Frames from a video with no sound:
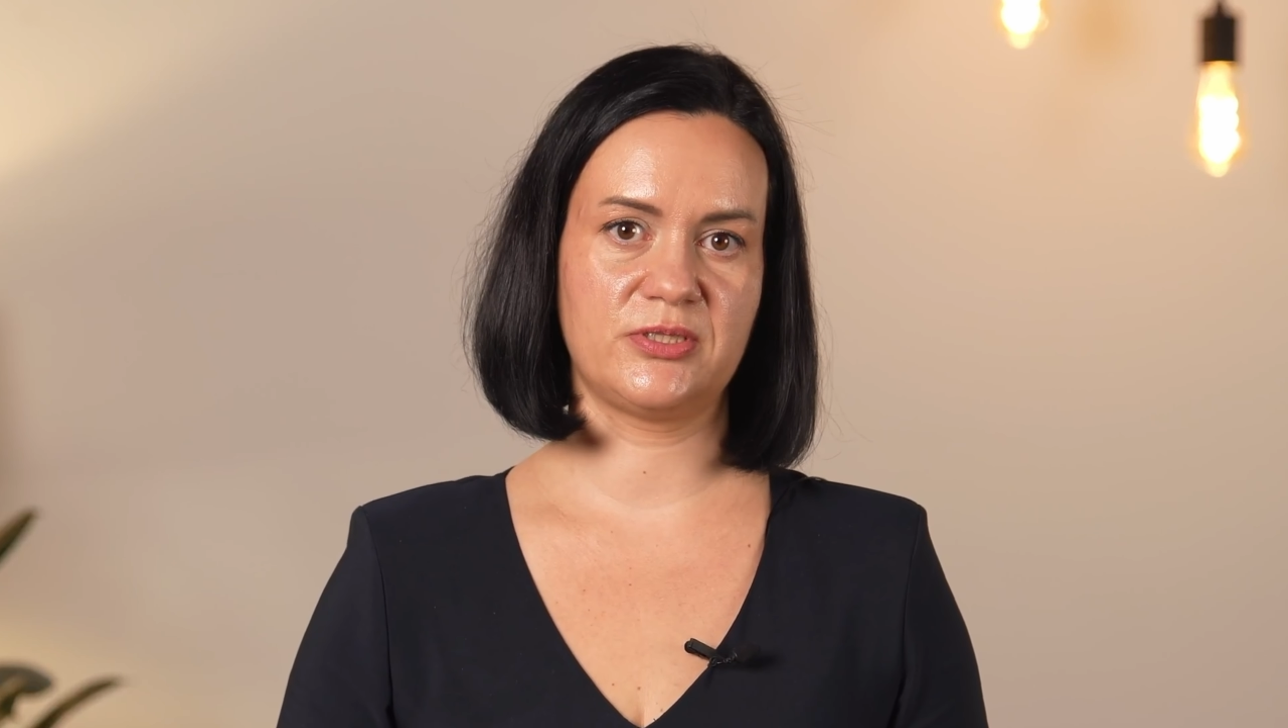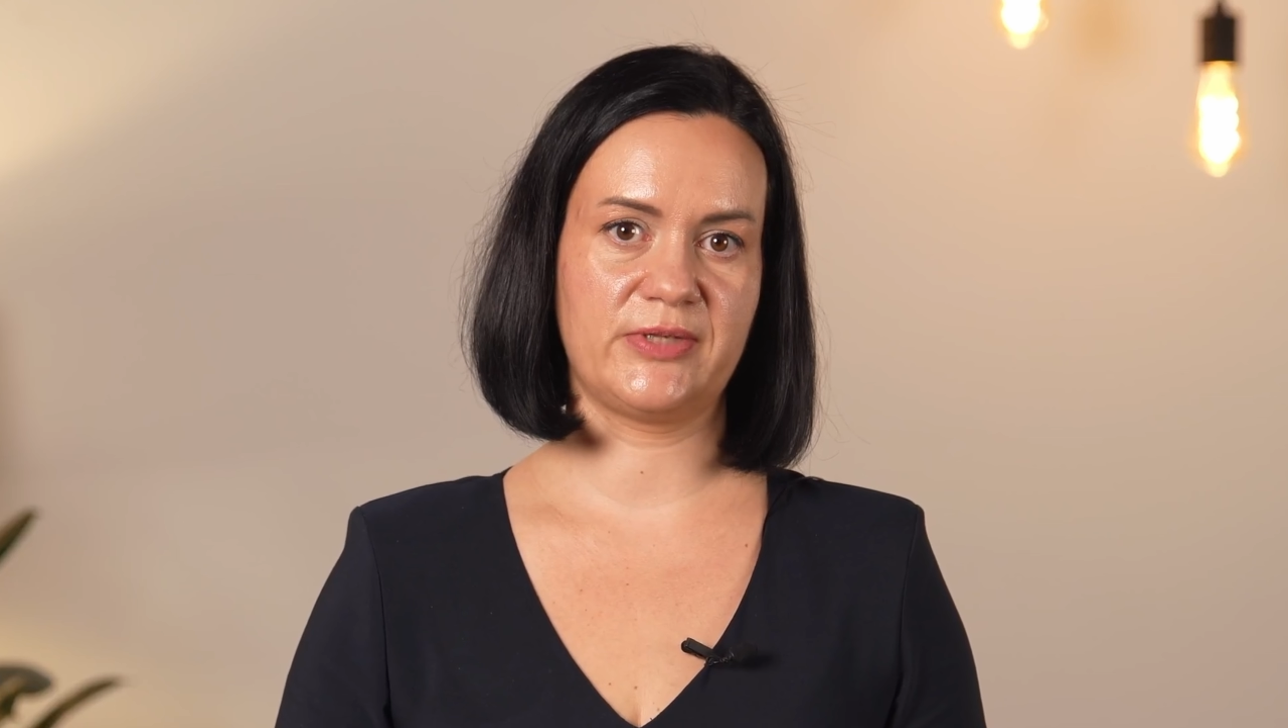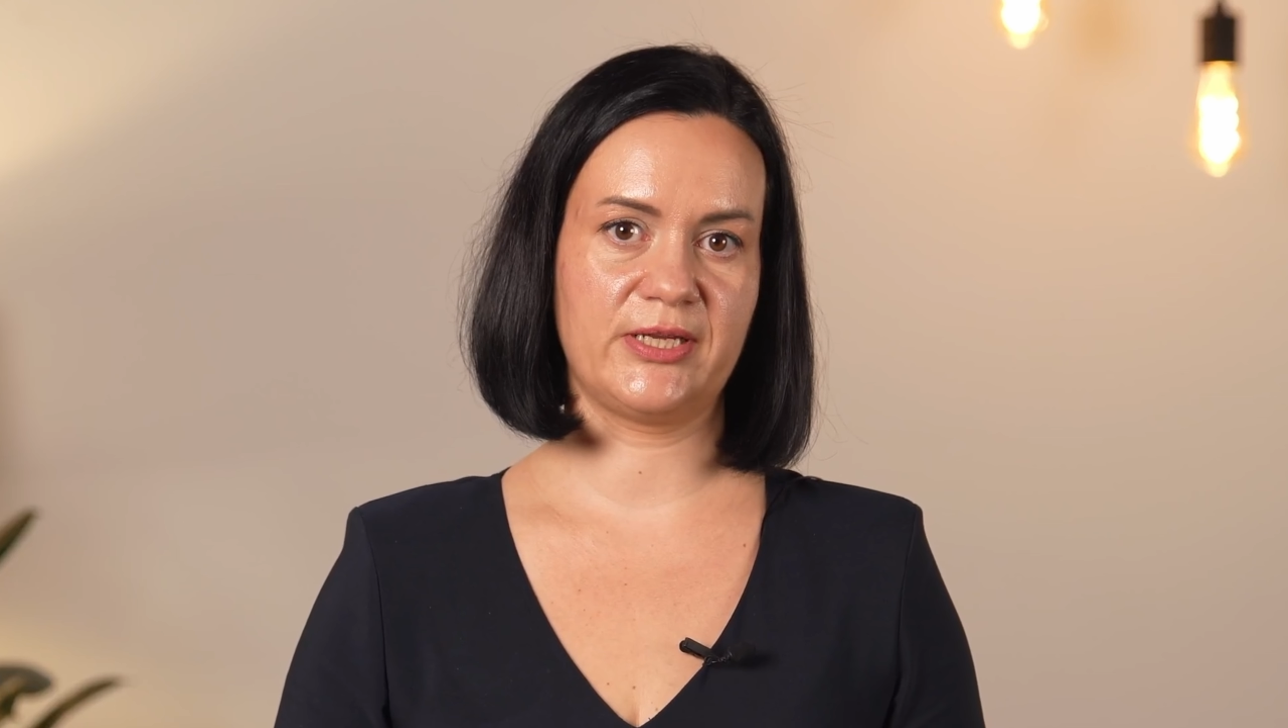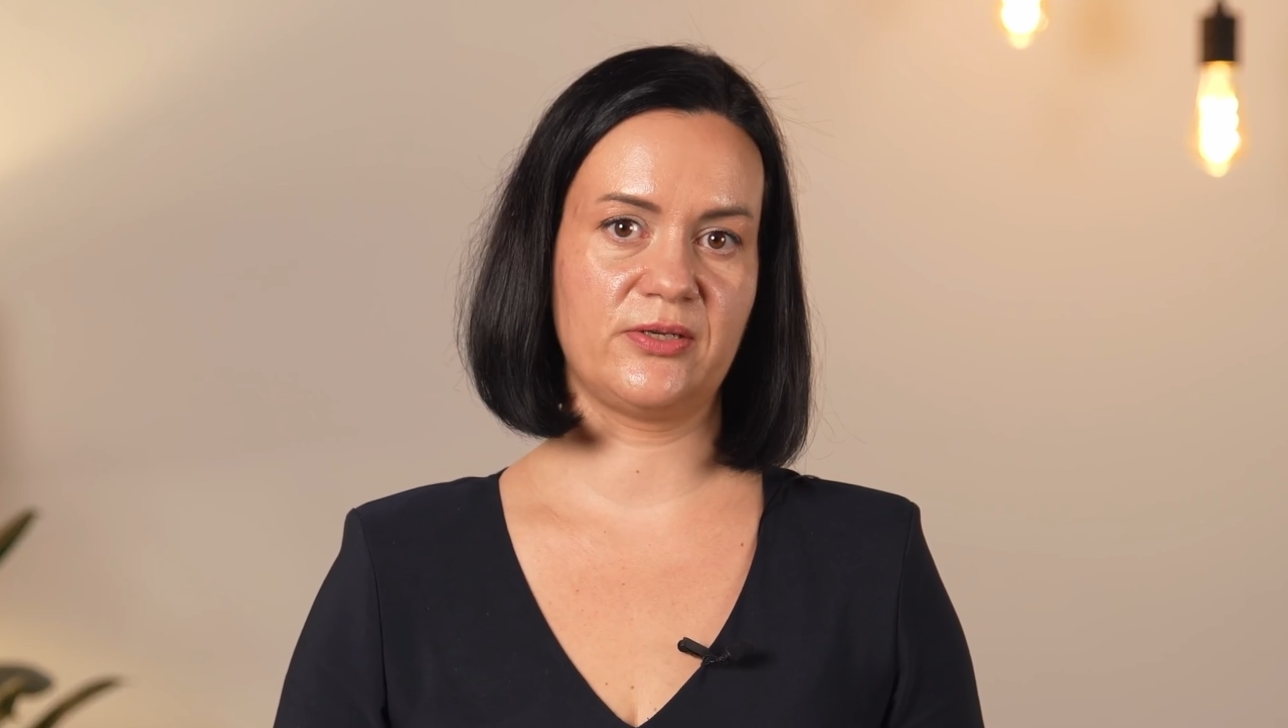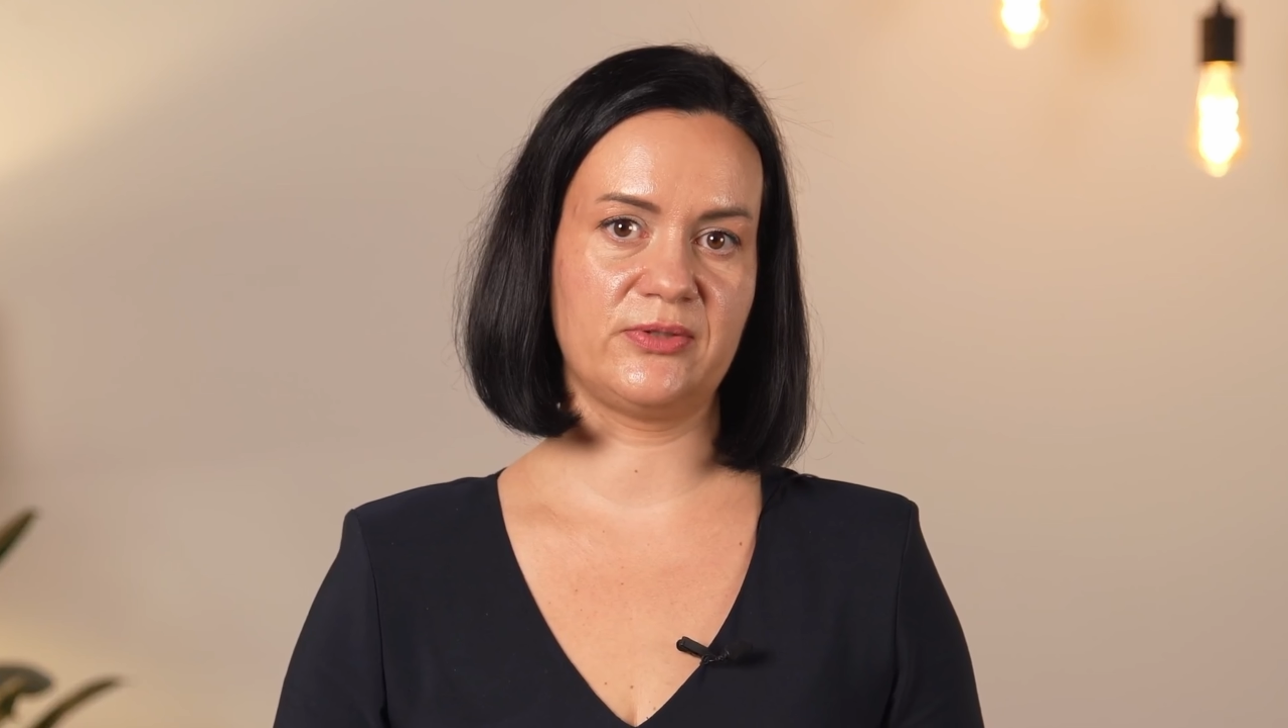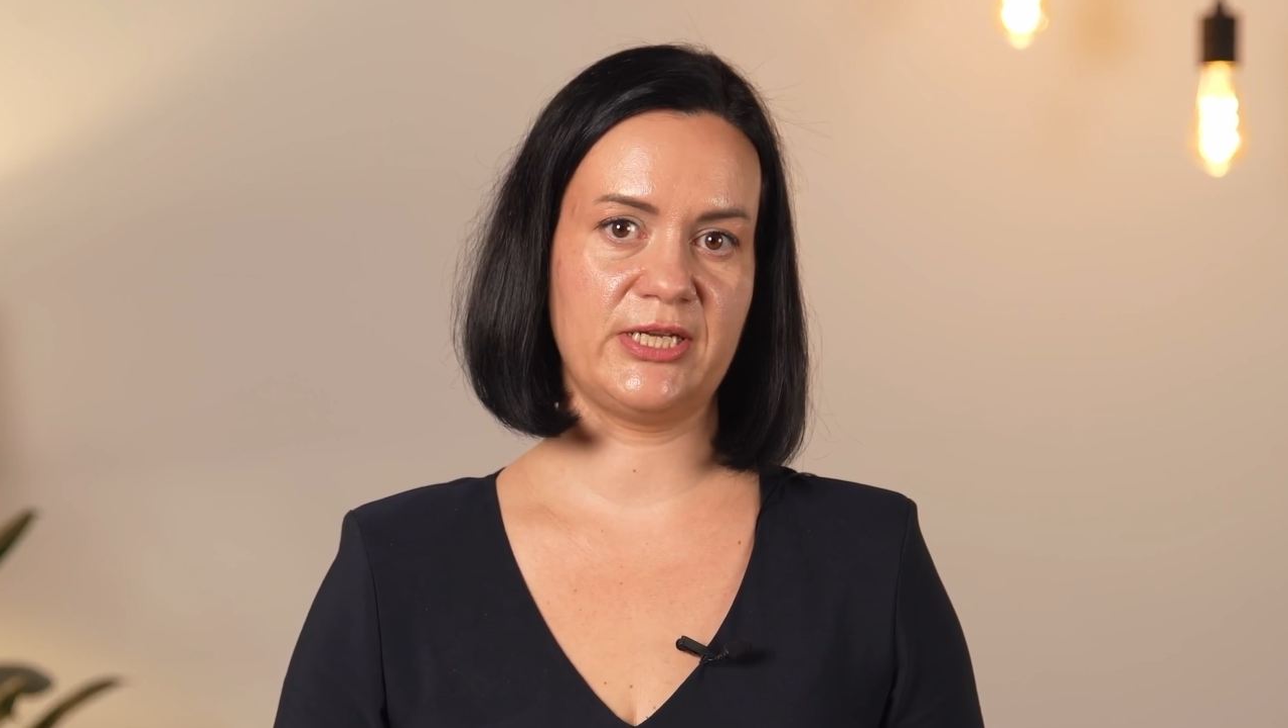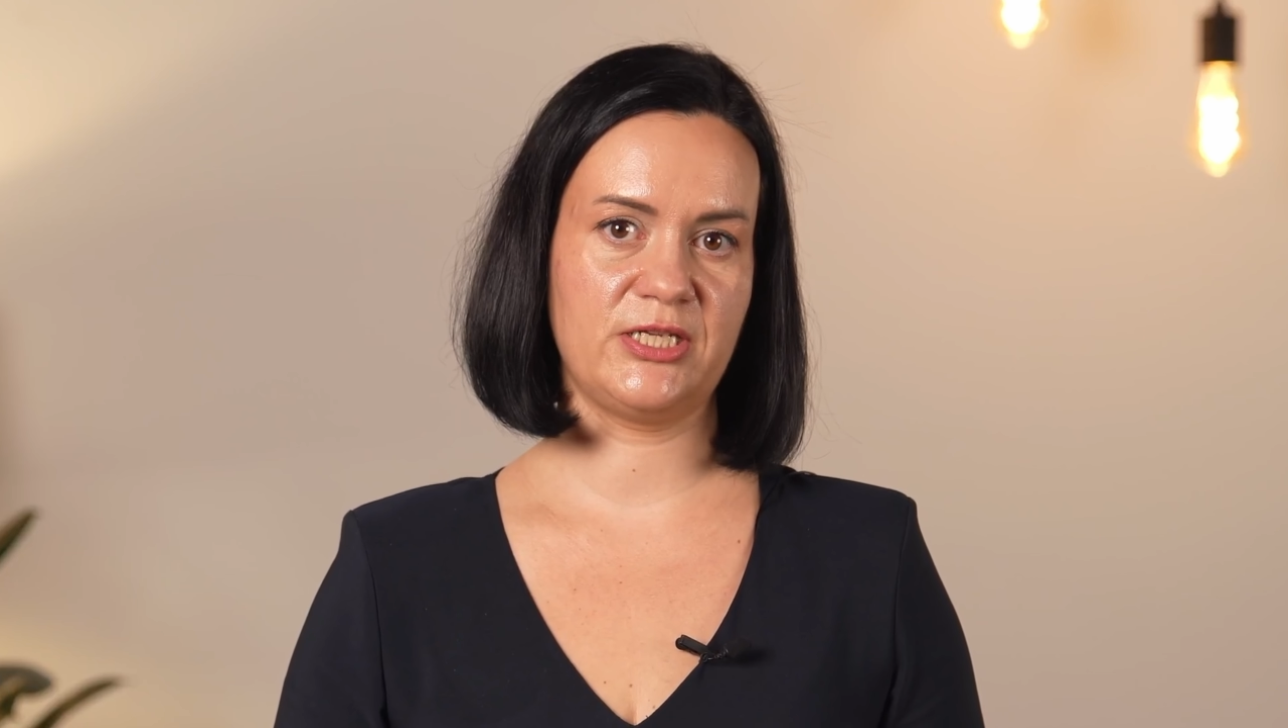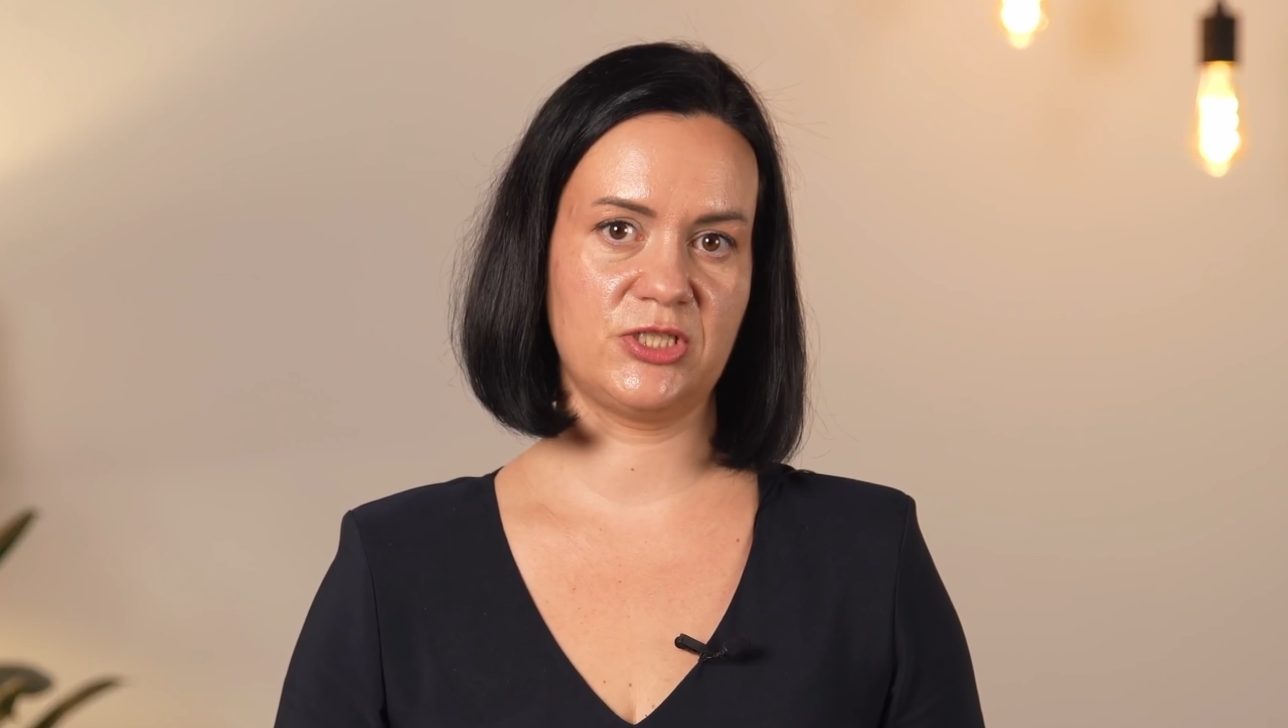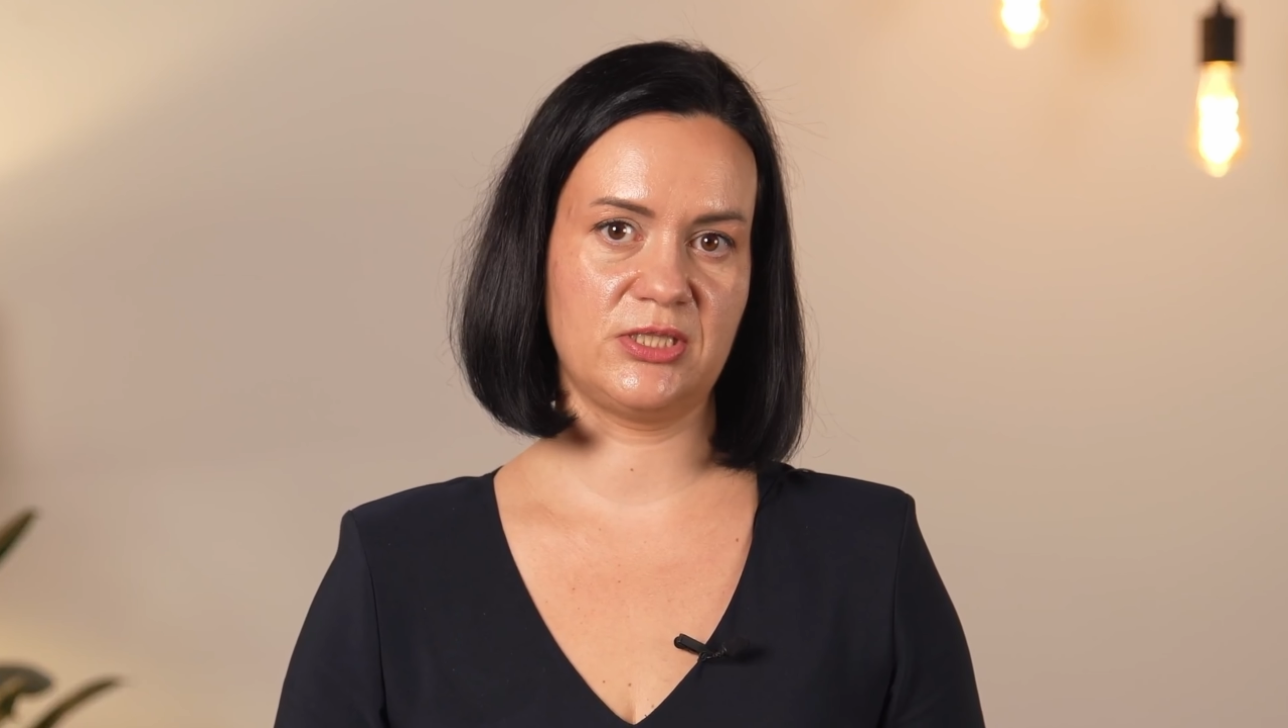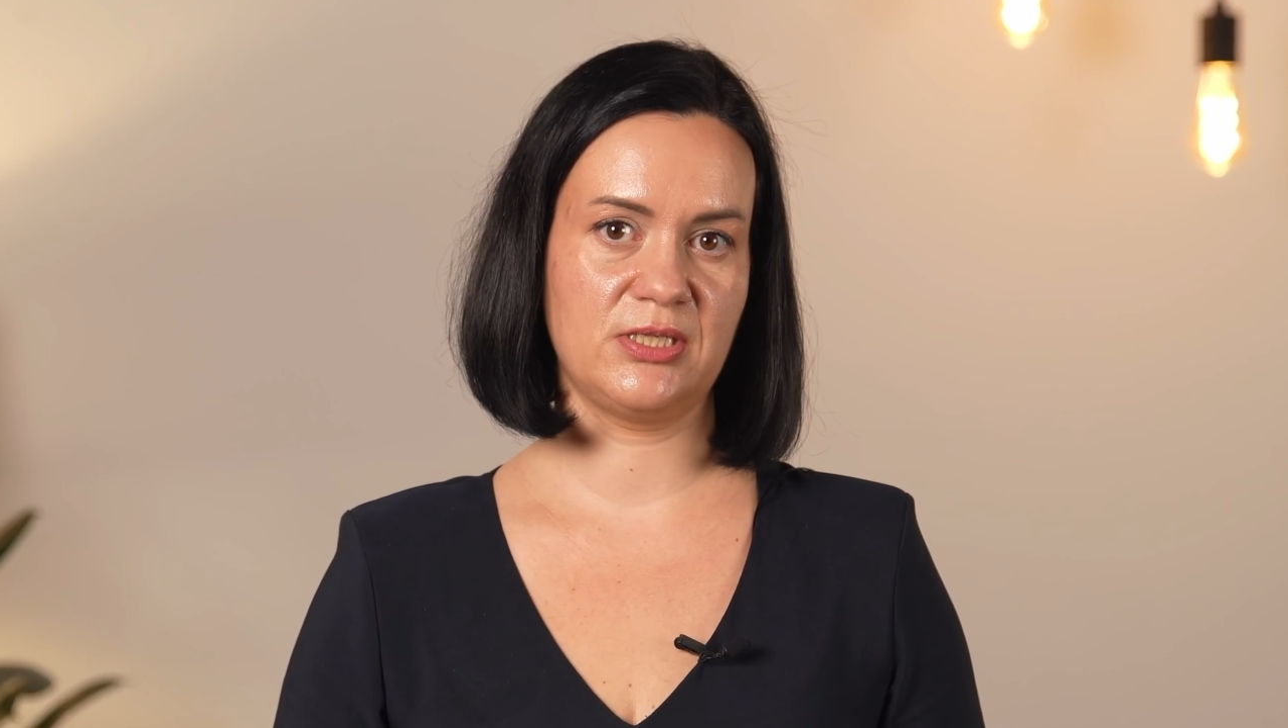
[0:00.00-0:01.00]

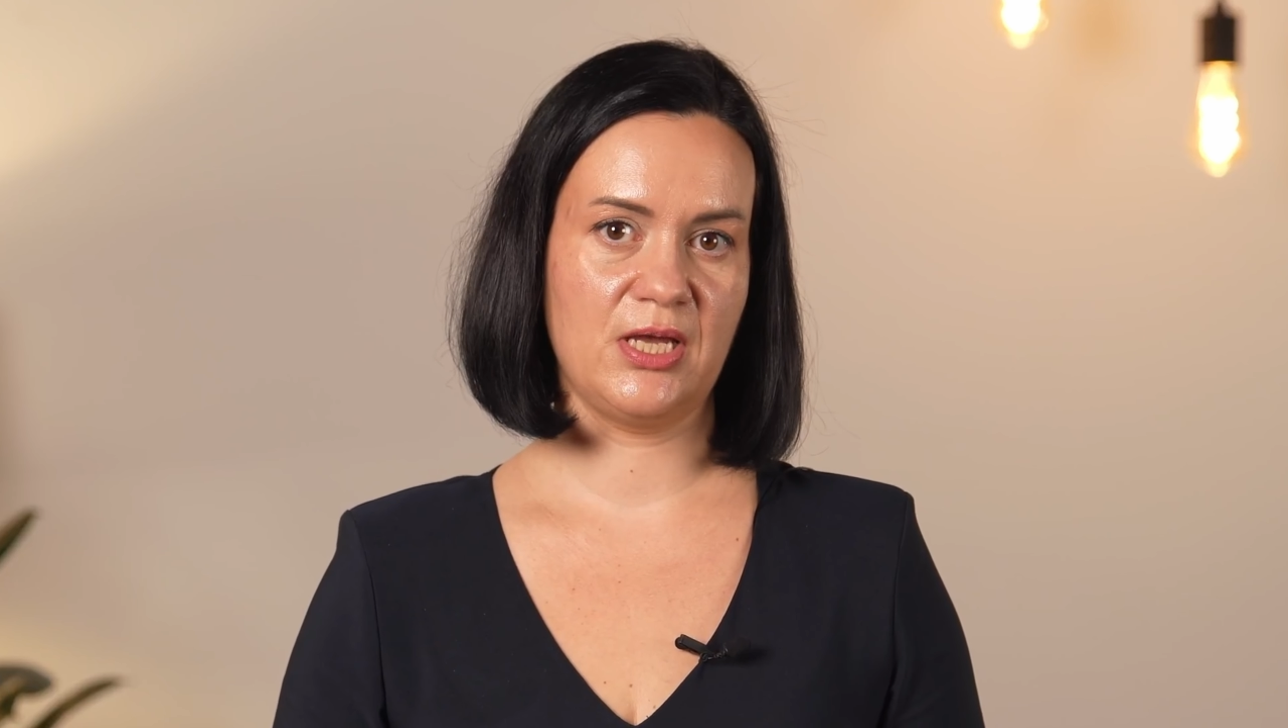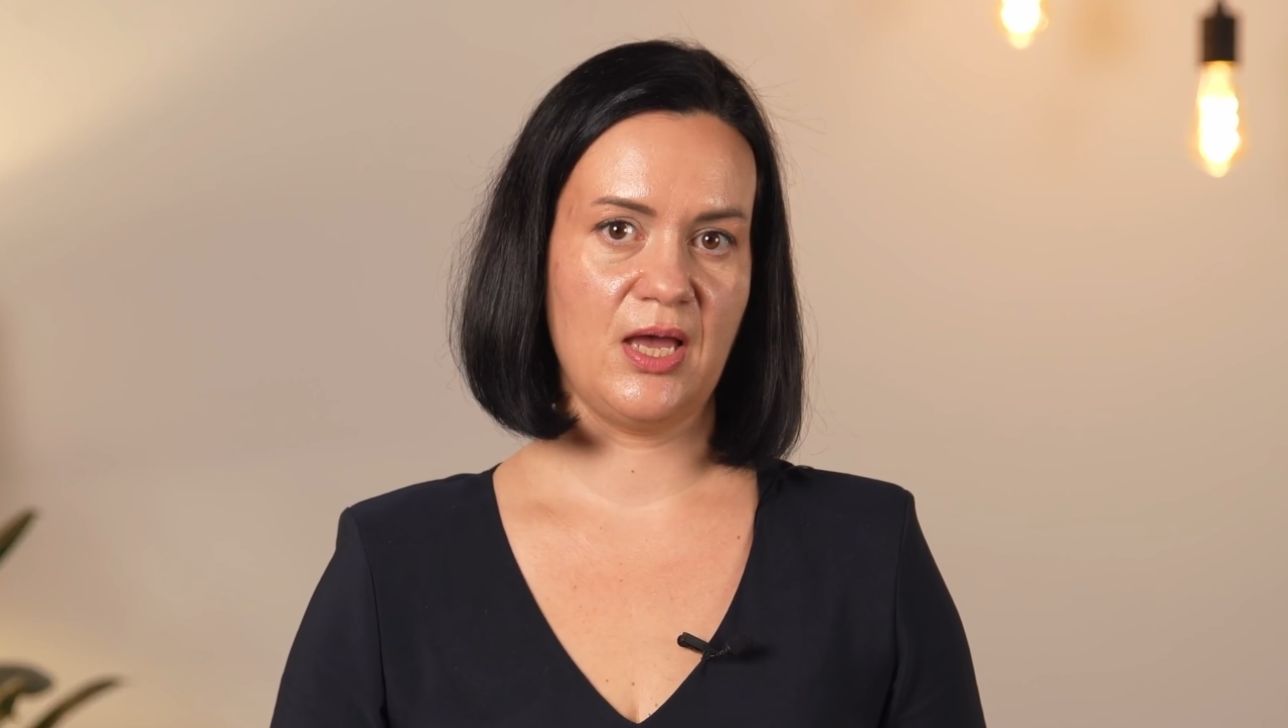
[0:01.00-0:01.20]
Regulation